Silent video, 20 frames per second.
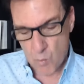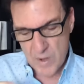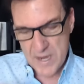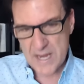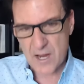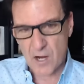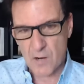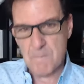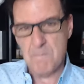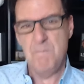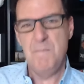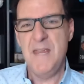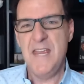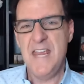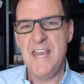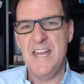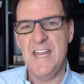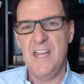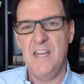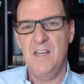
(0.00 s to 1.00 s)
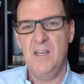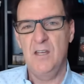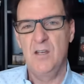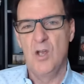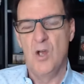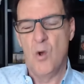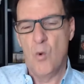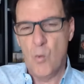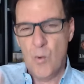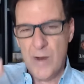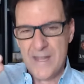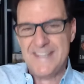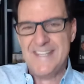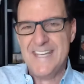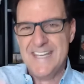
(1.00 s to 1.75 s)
We are meeting with